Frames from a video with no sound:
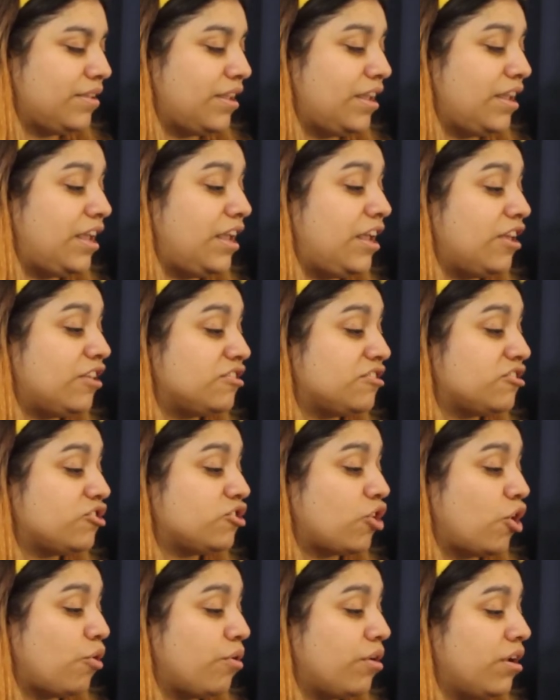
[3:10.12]
He is
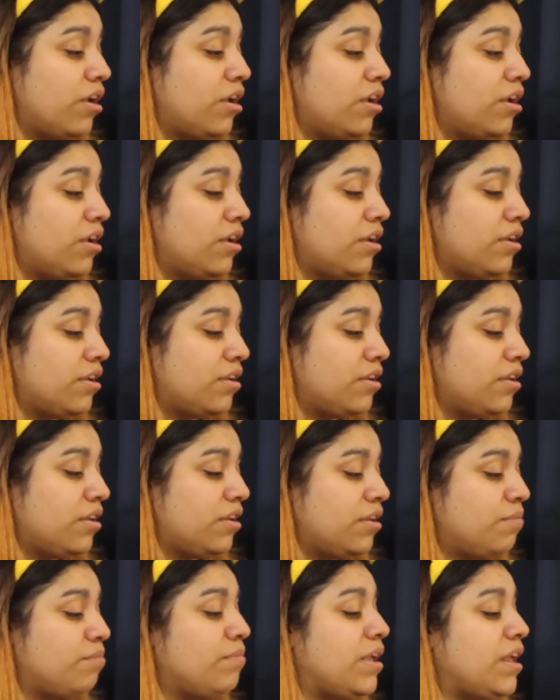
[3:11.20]
so...
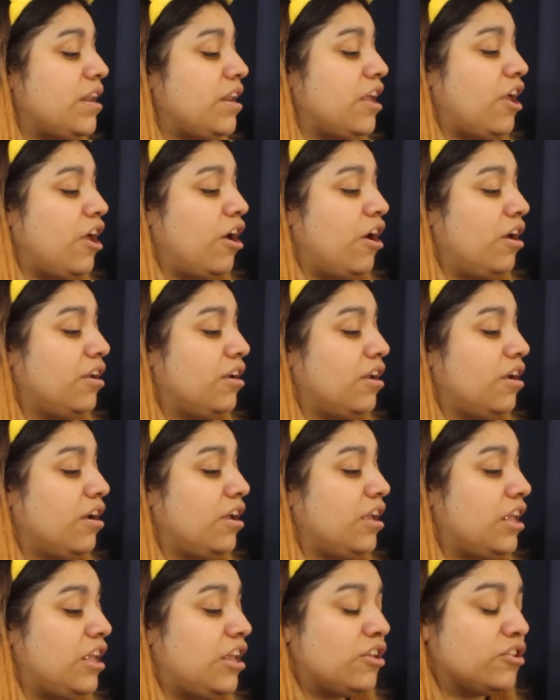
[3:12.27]
Minhyun,
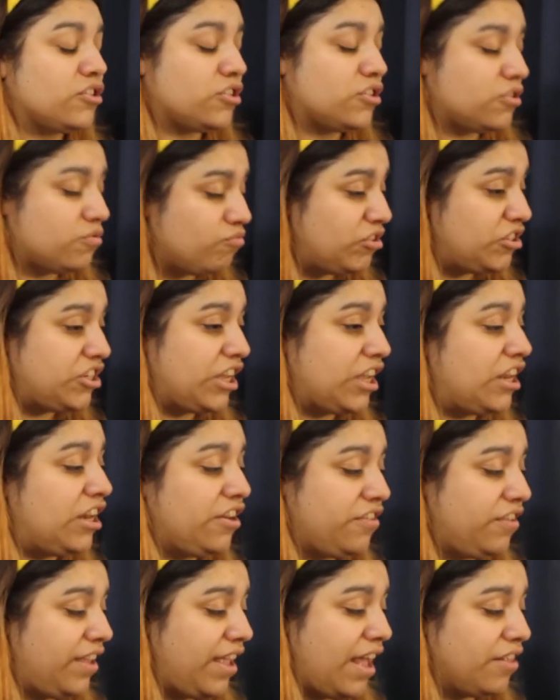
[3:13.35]
he is
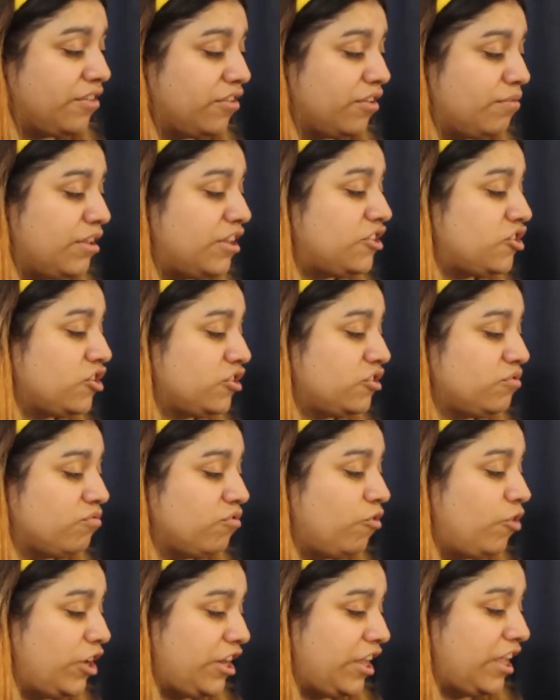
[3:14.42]
ridiculously handsome. It's just
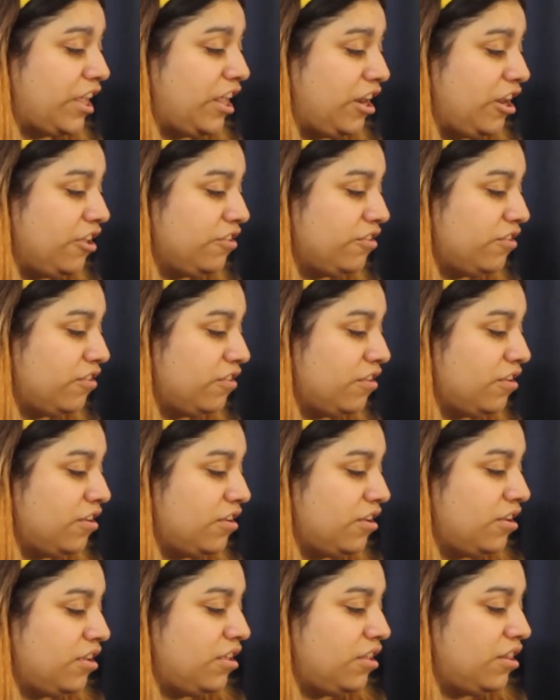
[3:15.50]
ridiculous.
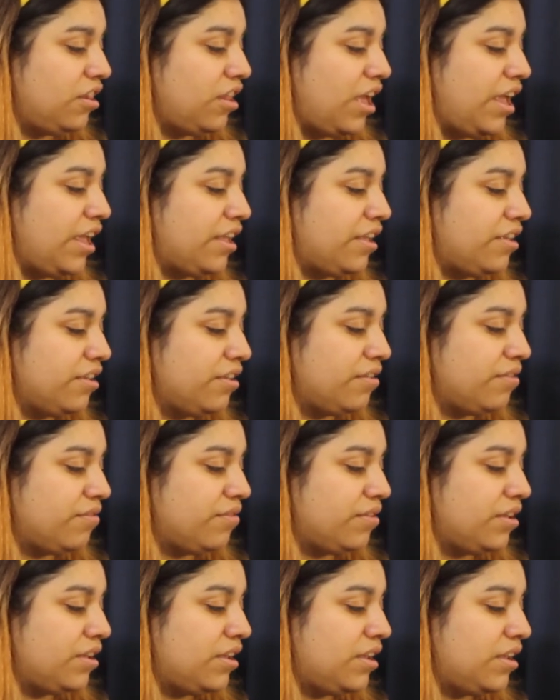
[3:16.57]
Like,
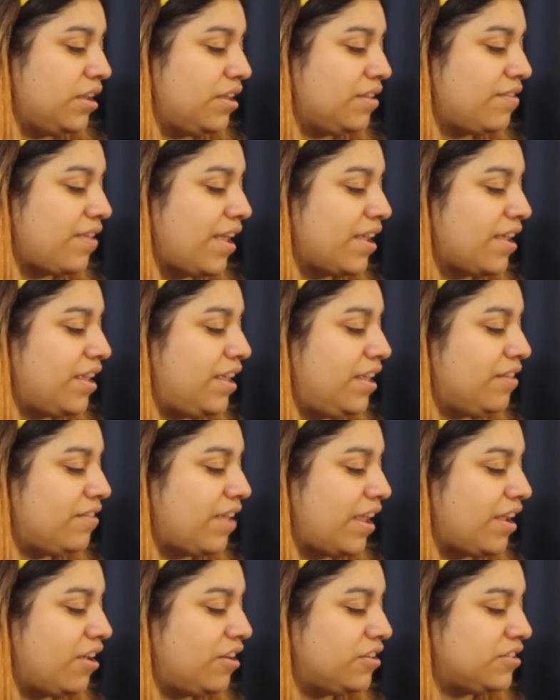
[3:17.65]
he's like
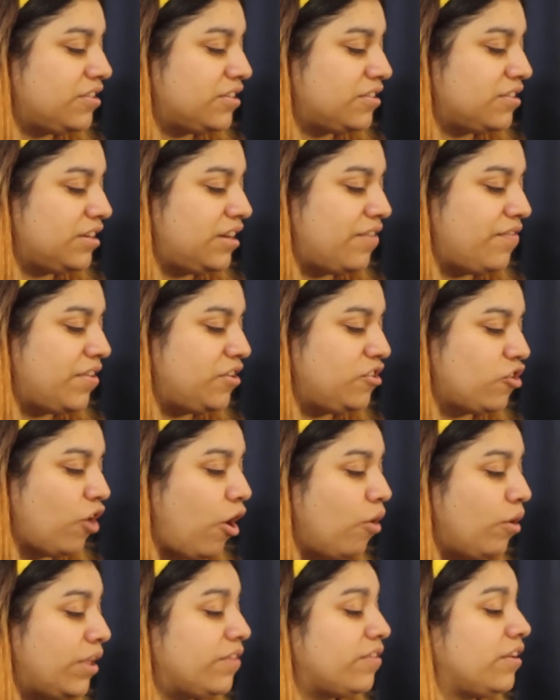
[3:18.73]
a just living
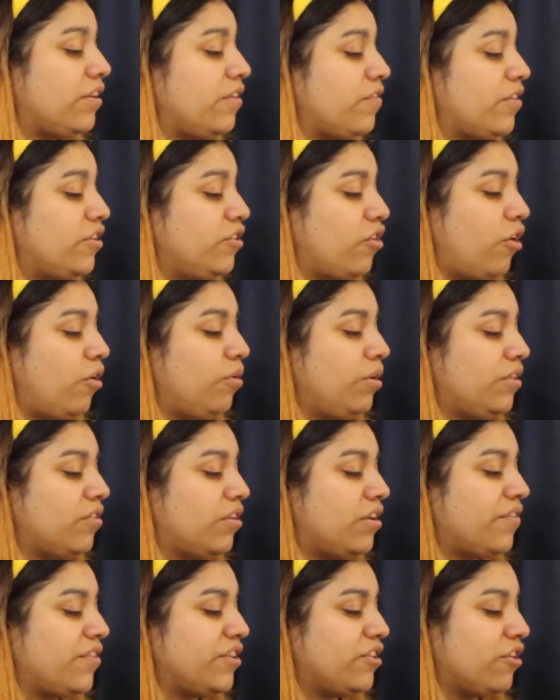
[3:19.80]
doll. He's a living doll.
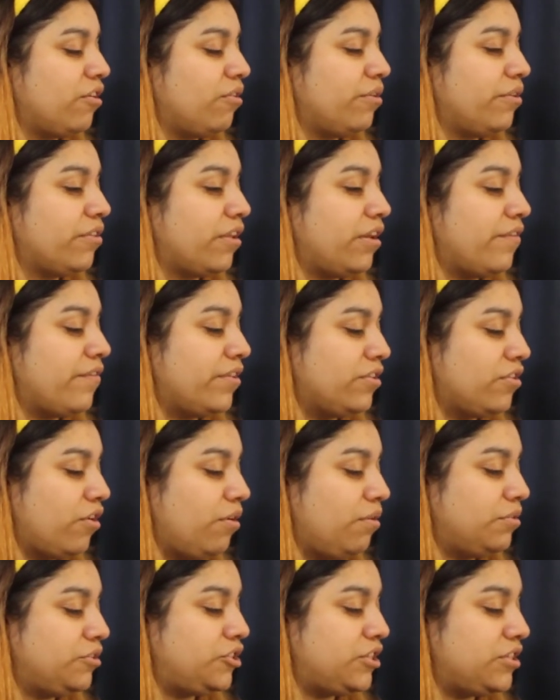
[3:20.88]

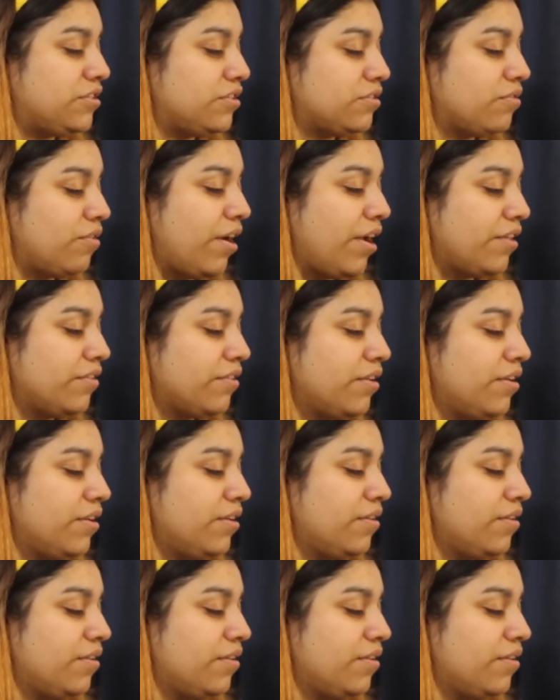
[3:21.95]
Jesus Christ.